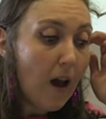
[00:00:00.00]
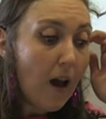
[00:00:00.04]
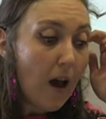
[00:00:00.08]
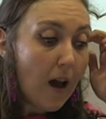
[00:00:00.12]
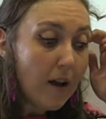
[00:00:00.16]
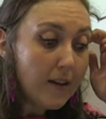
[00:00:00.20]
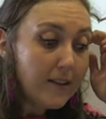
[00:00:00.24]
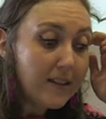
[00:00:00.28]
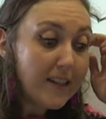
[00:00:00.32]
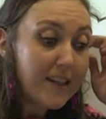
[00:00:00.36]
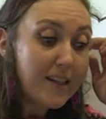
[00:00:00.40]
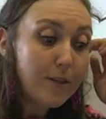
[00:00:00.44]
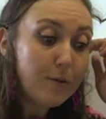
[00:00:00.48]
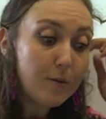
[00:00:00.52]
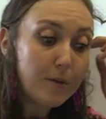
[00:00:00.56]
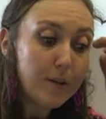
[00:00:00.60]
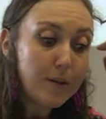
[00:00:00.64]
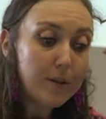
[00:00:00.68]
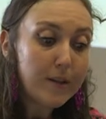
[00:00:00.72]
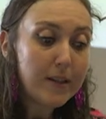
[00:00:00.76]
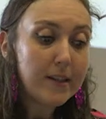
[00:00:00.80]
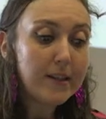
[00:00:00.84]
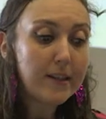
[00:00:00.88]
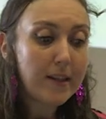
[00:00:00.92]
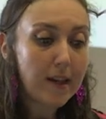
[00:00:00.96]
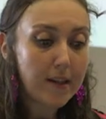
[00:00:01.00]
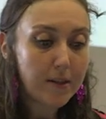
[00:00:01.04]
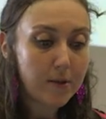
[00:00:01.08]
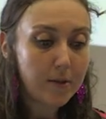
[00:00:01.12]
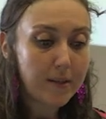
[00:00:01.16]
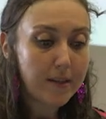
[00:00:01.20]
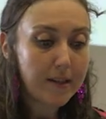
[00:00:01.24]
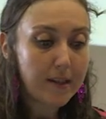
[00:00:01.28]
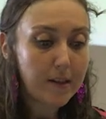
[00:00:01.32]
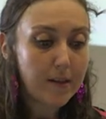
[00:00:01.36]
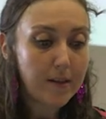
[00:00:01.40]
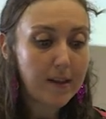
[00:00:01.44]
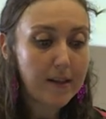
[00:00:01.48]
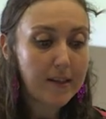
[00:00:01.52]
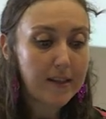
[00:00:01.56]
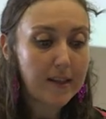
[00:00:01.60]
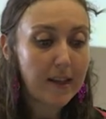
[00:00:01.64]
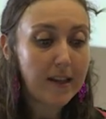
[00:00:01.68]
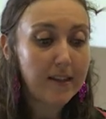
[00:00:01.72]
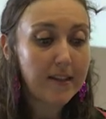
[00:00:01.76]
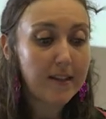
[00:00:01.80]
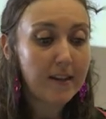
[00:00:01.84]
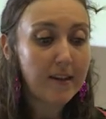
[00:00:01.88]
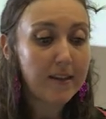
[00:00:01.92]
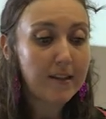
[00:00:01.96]
Huxley introduced his lecture series
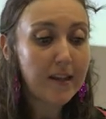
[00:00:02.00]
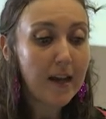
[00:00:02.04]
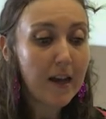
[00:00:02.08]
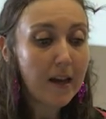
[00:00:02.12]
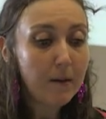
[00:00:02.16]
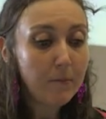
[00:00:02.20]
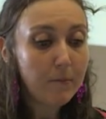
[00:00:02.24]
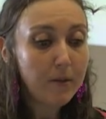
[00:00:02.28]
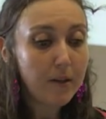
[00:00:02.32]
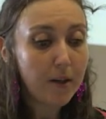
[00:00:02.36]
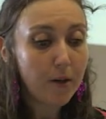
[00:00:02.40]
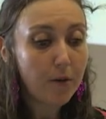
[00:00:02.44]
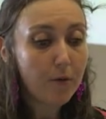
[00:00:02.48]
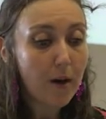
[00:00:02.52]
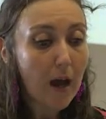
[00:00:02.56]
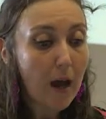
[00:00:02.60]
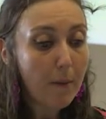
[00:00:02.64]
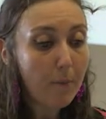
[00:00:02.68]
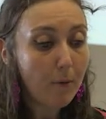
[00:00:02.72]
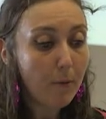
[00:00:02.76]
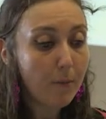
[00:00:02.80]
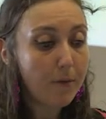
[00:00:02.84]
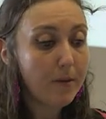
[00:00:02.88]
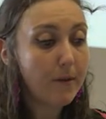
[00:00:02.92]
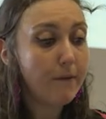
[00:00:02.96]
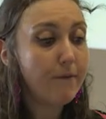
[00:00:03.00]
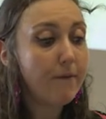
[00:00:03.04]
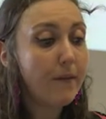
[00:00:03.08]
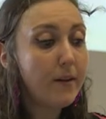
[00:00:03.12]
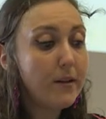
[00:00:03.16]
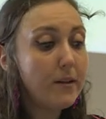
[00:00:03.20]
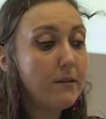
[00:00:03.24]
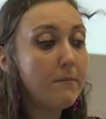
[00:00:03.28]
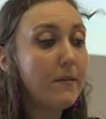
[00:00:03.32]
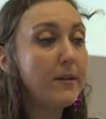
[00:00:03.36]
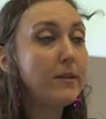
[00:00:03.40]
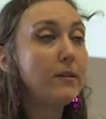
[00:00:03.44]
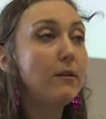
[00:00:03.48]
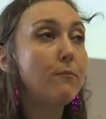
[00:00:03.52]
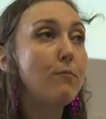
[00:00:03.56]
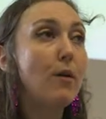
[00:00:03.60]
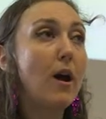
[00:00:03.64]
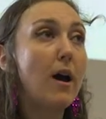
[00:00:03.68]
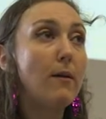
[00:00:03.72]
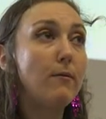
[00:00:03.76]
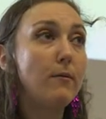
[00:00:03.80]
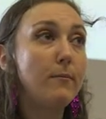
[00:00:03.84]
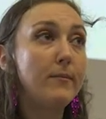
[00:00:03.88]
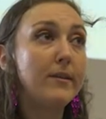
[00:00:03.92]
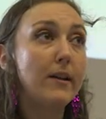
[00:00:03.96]
as an attempt to grapple with the fundamental
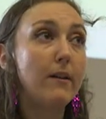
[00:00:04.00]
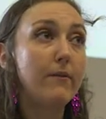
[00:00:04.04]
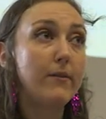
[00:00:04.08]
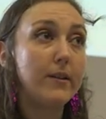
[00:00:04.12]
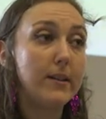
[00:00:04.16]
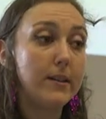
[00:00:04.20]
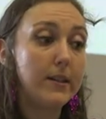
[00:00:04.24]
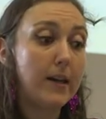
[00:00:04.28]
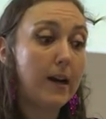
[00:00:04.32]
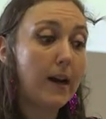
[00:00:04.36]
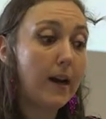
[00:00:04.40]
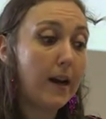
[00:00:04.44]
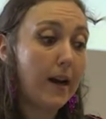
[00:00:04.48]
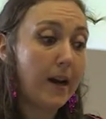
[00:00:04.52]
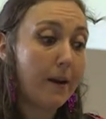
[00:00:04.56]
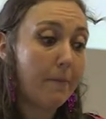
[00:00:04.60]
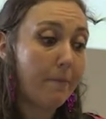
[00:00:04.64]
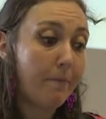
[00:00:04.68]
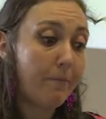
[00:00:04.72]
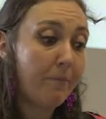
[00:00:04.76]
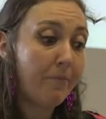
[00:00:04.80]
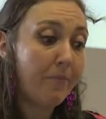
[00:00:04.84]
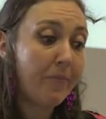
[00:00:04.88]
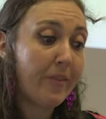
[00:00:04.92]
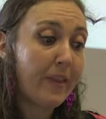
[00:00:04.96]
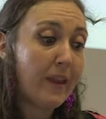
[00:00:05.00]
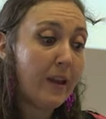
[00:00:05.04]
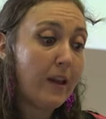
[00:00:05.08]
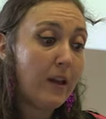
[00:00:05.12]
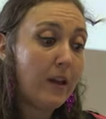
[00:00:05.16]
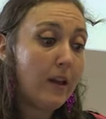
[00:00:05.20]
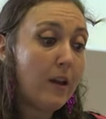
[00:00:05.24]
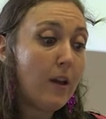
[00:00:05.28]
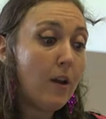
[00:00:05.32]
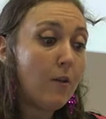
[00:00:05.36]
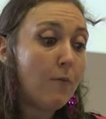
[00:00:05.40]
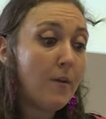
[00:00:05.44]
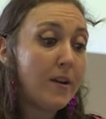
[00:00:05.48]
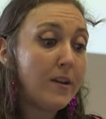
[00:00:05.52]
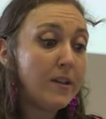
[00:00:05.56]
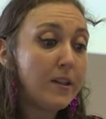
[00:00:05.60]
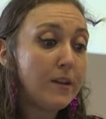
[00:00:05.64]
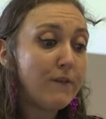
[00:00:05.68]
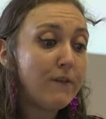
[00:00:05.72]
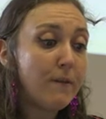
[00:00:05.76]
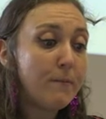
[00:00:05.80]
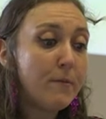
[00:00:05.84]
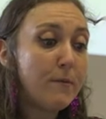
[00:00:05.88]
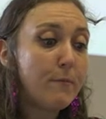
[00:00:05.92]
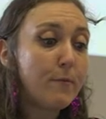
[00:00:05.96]
problems of his time,
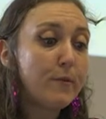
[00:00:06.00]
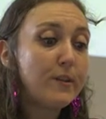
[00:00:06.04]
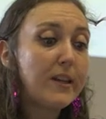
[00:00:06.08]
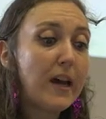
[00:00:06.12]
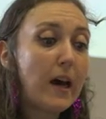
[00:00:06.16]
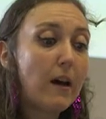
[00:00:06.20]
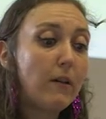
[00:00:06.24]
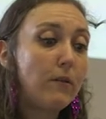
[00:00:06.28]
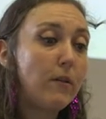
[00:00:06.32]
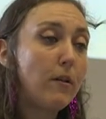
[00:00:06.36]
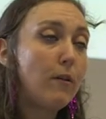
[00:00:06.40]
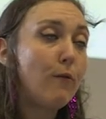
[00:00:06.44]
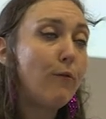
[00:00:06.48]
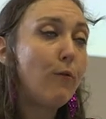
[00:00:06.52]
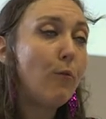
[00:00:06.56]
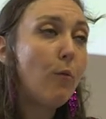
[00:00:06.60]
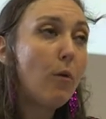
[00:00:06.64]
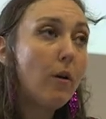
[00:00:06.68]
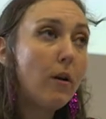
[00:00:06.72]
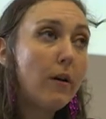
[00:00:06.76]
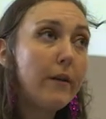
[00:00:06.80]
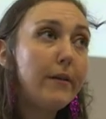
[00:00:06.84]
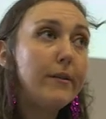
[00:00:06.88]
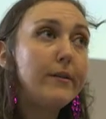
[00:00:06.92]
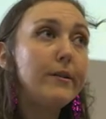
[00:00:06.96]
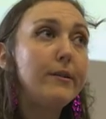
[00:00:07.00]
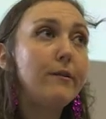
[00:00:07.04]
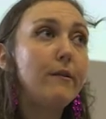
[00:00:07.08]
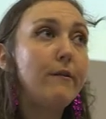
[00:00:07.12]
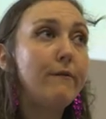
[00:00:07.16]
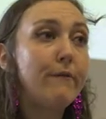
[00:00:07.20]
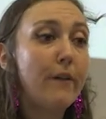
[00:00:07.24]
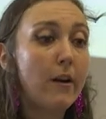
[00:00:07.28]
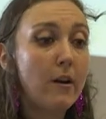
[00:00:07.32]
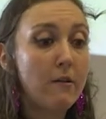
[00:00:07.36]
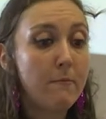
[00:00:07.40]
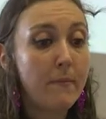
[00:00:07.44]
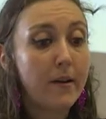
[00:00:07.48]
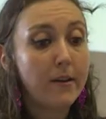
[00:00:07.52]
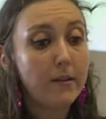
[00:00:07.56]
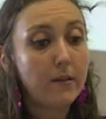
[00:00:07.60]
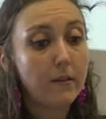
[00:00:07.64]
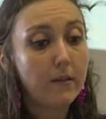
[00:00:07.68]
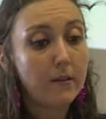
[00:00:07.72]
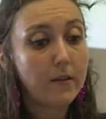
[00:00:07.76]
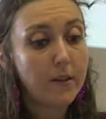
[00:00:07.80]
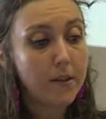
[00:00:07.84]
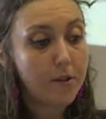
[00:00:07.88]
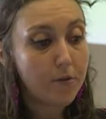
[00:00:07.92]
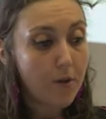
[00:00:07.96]
ranging from the brutality of war to
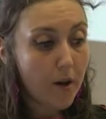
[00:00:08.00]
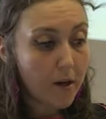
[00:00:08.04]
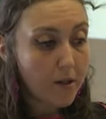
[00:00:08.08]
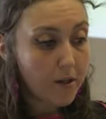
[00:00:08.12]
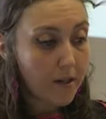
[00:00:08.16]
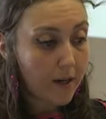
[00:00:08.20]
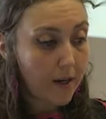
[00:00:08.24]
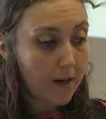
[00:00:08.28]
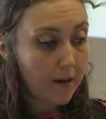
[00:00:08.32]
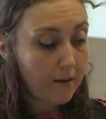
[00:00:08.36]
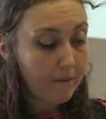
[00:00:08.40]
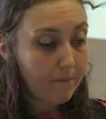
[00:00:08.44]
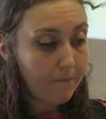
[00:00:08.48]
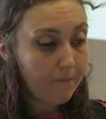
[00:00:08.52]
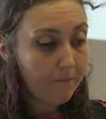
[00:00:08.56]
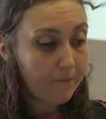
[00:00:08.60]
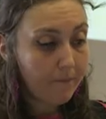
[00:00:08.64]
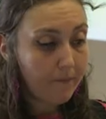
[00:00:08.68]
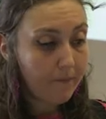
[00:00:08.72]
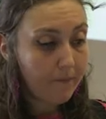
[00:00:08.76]
environmental destruction.